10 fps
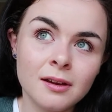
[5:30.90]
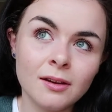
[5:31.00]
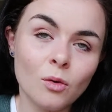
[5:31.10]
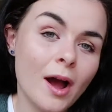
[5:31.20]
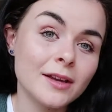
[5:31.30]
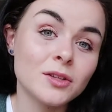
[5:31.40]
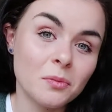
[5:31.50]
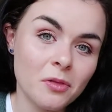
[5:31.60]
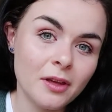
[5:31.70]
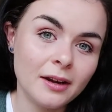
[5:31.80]
quite
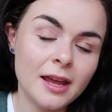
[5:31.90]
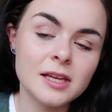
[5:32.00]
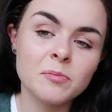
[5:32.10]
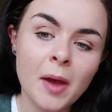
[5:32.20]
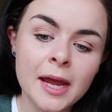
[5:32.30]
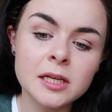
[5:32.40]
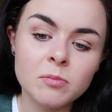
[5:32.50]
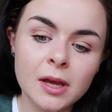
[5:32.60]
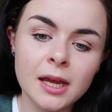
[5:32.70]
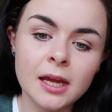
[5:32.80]
something. It's made
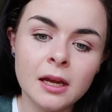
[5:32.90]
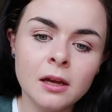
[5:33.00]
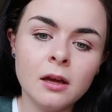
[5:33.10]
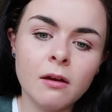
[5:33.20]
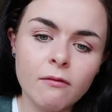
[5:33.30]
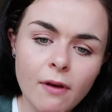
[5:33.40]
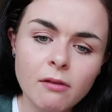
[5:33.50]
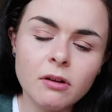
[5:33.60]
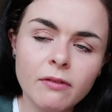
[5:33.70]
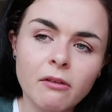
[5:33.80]
me
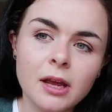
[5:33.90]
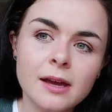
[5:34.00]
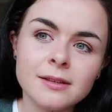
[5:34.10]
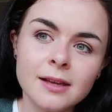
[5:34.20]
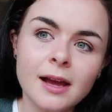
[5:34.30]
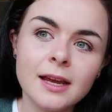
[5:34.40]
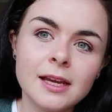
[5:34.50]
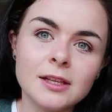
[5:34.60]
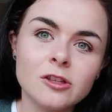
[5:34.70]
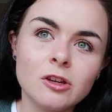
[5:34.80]
very, very
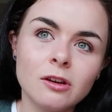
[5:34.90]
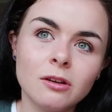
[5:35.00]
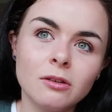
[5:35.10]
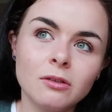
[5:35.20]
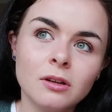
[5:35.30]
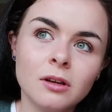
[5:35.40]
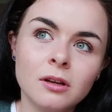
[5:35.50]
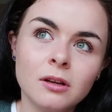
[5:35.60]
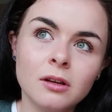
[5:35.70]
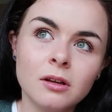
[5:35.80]
excited to
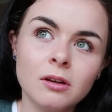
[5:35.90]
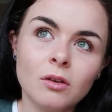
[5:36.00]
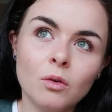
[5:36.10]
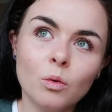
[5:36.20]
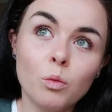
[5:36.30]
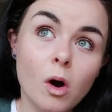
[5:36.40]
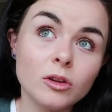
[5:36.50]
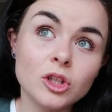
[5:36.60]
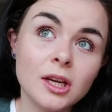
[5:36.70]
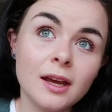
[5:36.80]

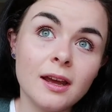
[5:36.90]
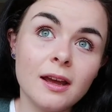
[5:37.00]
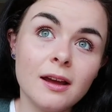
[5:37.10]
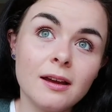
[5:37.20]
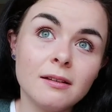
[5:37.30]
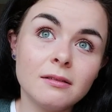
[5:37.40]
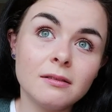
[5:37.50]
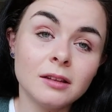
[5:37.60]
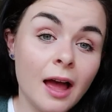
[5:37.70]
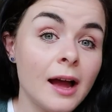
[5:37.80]
watch it
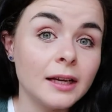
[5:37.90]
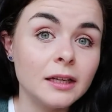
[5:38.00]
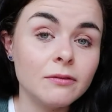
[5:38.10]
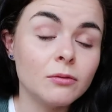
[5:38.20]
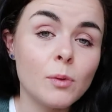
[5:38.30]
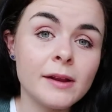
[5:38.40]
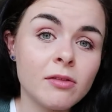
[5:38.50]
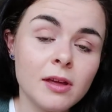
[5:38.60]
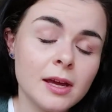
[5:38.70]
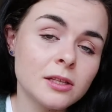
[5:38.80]
live when
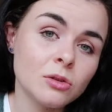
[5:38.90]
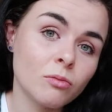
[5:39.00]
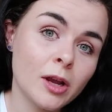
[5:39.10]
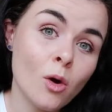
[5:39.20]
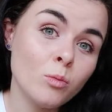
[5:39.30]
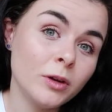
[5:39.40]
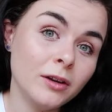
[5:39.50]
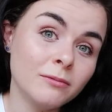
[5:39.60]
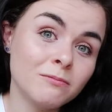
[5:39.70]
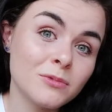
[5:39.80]
theatres
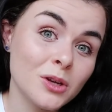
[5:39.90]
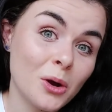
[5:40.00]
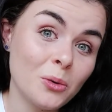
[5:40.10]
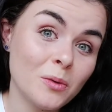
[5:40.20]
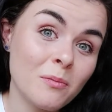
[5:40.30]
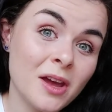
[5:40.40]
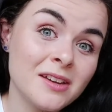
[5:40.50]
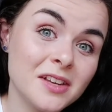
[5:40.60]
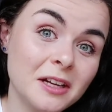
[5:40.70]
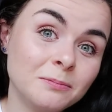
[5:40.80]
reopen. So
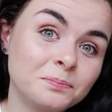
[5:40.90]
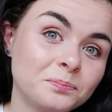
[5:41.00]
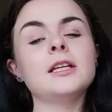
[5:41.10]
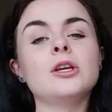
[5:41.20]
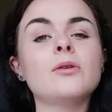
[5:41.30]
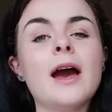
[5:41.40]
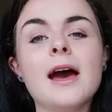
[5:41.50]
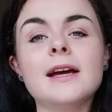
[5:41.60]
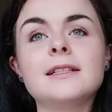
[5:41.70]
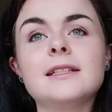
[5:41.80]
amazing. You
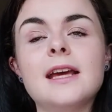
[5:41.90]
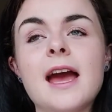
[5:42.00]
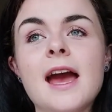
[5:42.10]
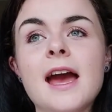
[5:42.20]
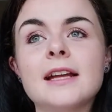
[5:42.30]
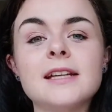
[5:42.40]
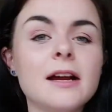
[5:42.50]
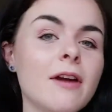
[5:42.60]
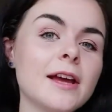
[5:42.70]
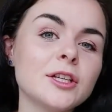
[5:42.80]
had
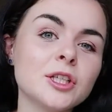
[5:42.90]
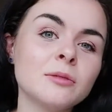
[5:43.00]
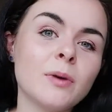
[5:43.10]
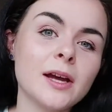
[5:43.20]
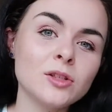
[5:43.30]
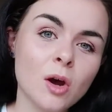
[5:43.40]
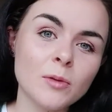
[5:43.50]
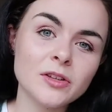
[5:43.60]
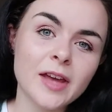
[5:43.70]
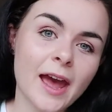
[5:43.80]
direction by
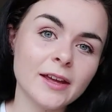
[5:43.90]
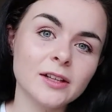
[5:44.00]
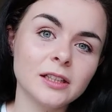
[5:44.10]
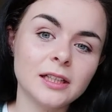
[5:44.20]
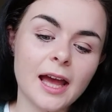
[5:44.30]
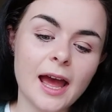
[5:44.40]
Thomas Kail.